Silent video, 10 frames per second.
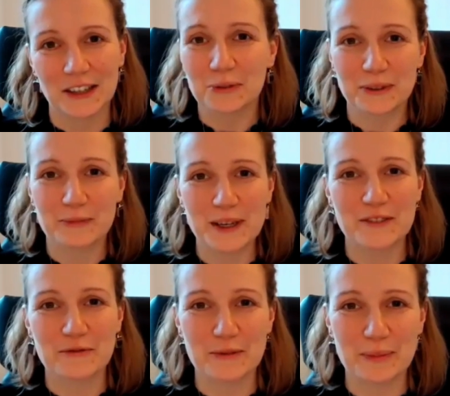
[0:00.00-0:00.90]
Oh, we've
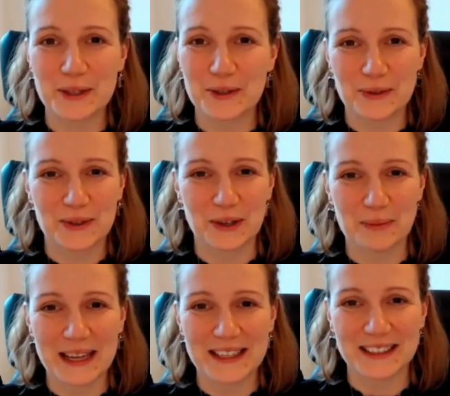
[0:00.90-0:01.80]
been to so
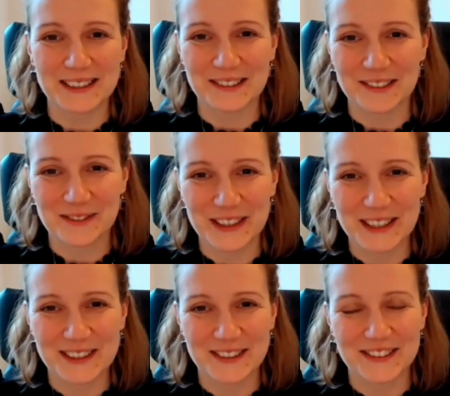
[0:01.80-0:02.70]
many. So we've been to